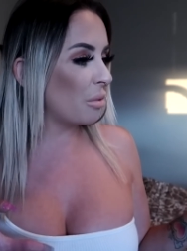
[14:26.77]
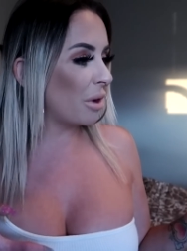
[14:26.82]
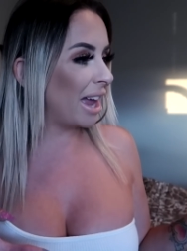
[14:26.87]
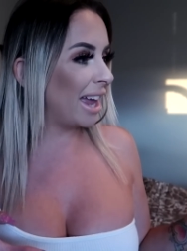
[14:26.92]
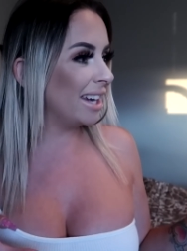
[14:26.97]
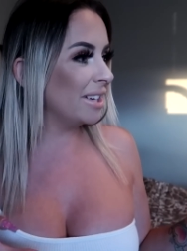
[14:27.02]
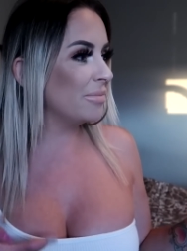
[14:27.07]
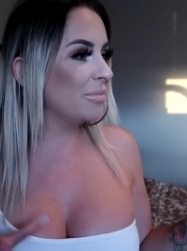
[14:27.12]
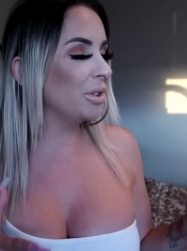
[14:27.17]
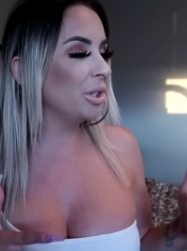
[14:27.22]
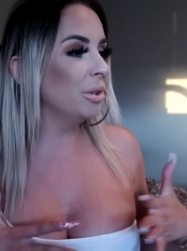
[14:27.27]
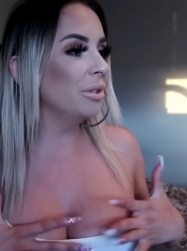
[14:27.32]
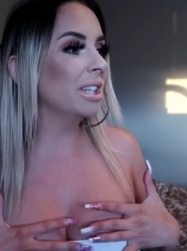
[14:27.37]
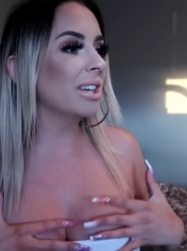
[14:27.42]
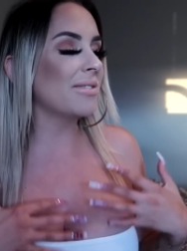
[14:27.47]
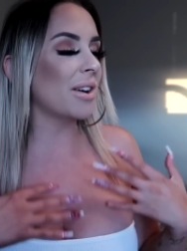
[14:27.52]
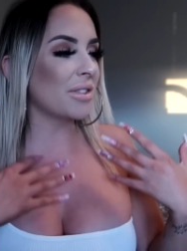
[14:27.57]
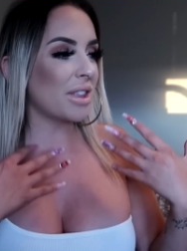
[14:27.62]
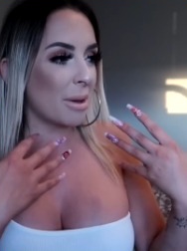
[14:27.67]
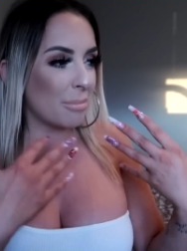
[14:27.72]
when you
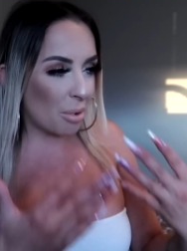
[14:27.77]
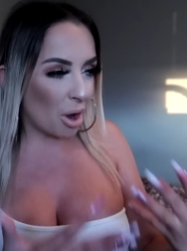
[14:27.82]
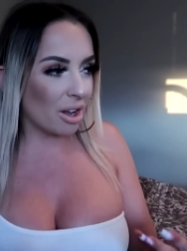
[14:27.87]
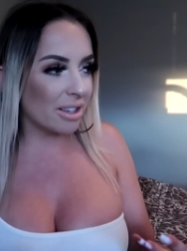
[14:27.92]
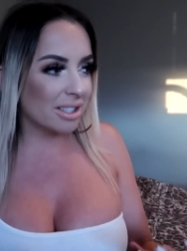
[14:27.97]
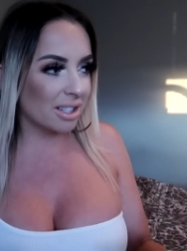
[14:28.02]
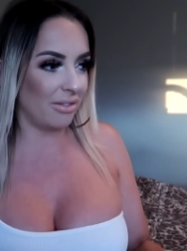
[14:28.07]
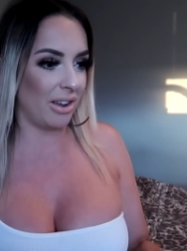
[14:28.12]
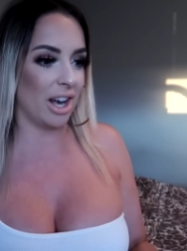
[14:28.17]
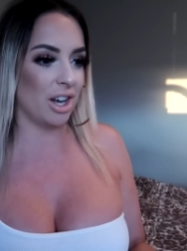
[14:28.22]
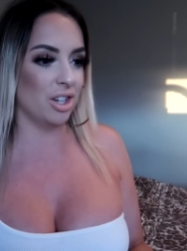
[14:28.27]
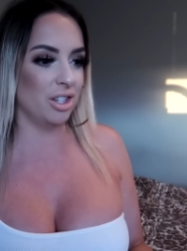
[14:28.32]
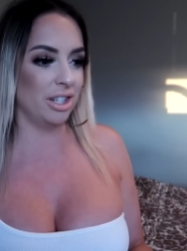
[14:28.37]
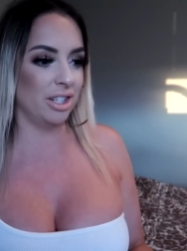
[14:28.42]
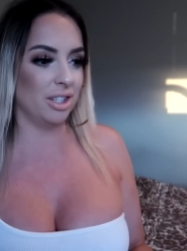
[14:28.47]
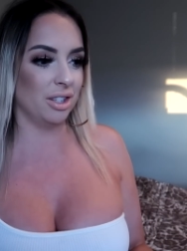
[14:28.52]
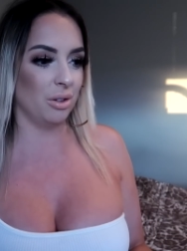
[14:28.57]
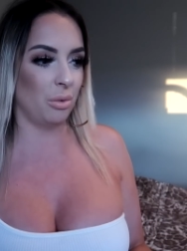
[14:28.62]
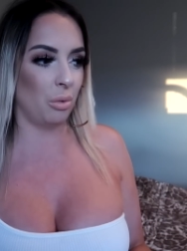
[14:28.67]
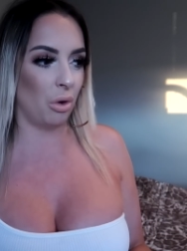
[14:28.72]
give out that positive
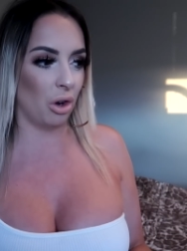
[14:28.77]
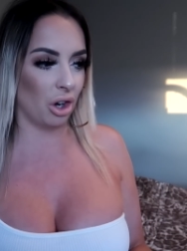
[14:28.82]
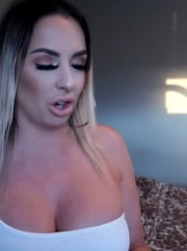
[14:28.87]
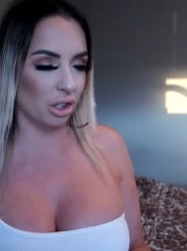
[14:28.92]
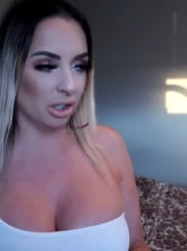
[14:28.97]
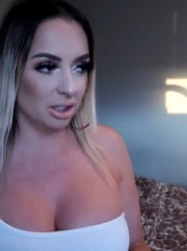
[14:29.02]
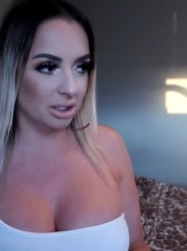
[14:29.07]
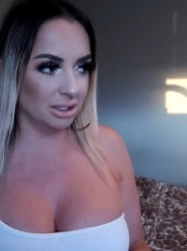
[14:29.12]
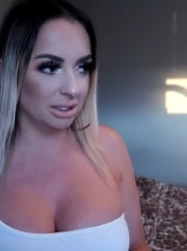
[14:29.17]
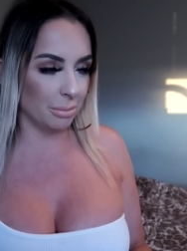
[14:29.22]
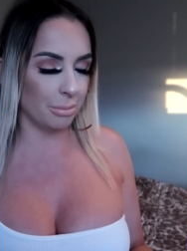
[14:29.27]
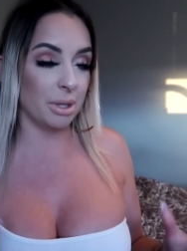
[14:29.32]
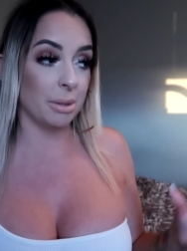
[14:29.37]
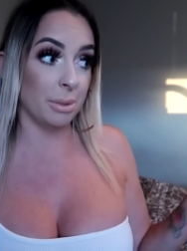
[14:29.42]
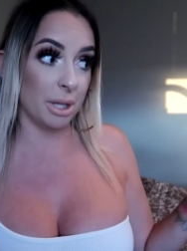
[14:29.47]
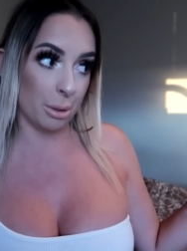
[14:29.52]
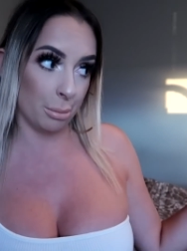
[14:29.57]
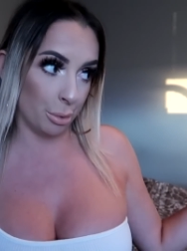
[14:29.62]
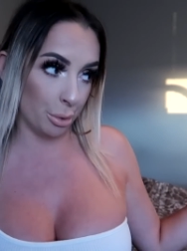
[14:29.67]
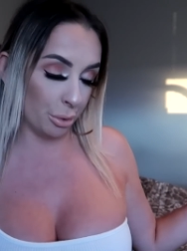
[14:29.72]
energy to the world, me
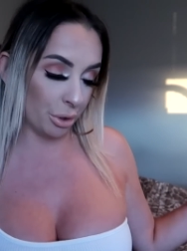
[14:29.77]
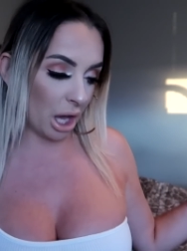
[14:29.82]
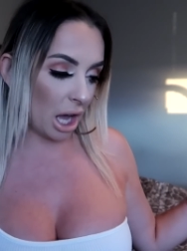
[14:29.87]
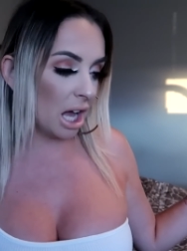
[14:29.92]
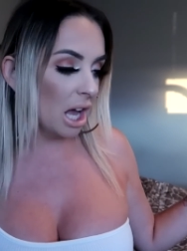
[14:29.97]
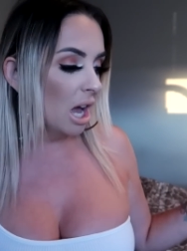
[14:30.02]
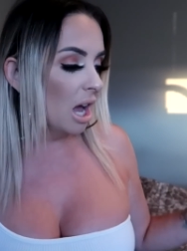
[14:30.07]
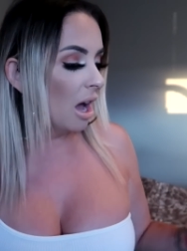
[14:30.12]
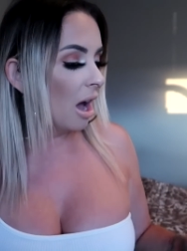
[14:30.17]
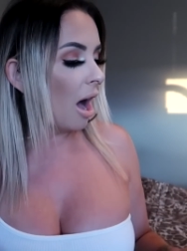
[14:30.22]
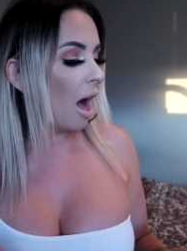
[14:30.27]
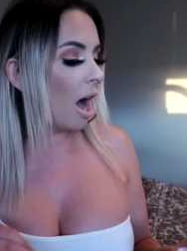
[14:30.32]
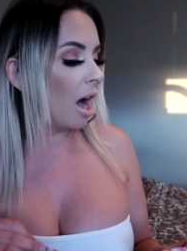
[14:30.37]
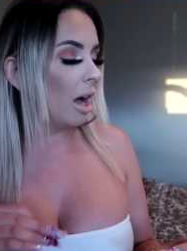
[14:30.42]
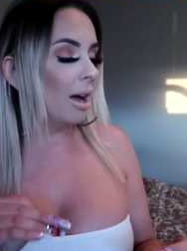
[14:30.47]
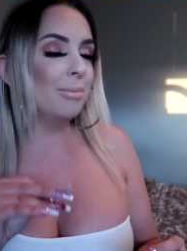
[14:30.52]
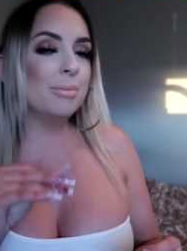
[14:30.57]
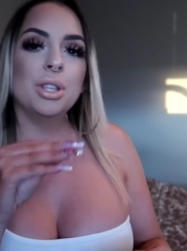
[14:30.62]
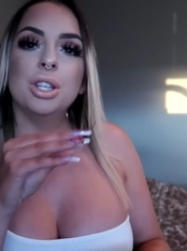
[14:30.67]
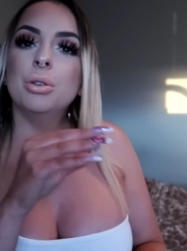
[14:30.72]
being Buddha,
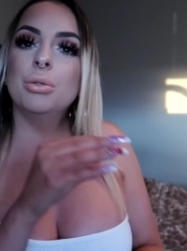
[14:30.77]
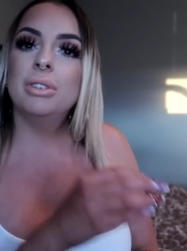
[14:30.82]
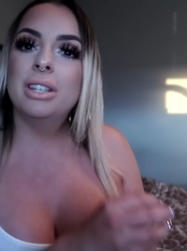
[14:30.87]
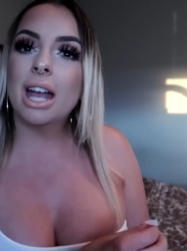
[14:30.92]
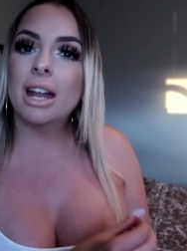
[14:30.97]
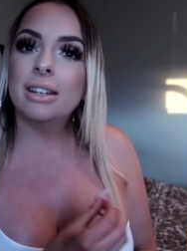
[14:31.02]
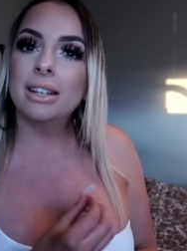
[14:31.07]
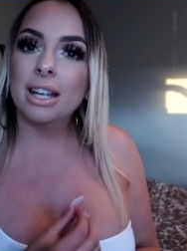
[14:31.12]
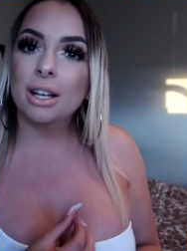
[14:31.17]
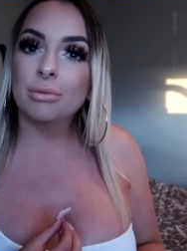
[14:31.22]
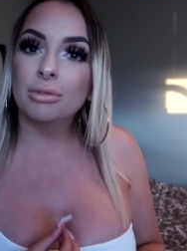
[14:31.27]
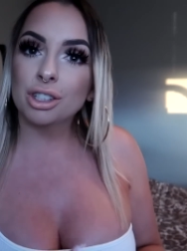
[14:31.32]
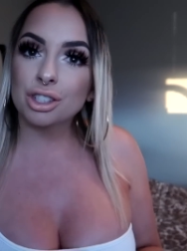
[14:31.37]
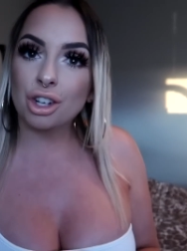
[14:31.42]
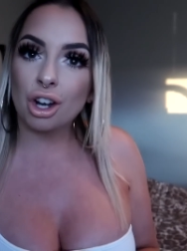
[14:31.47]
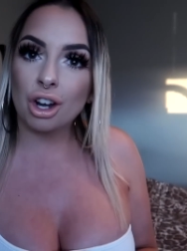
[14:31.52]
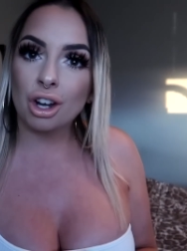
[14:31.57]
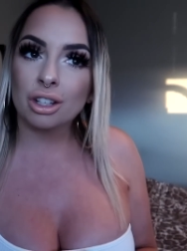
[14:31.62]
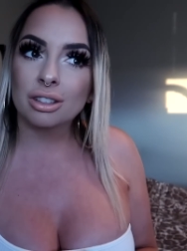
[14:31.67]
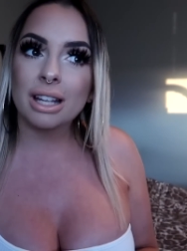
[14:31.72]
um, you get it in
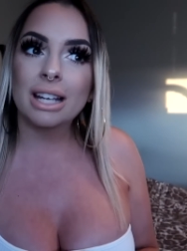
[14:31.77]
return.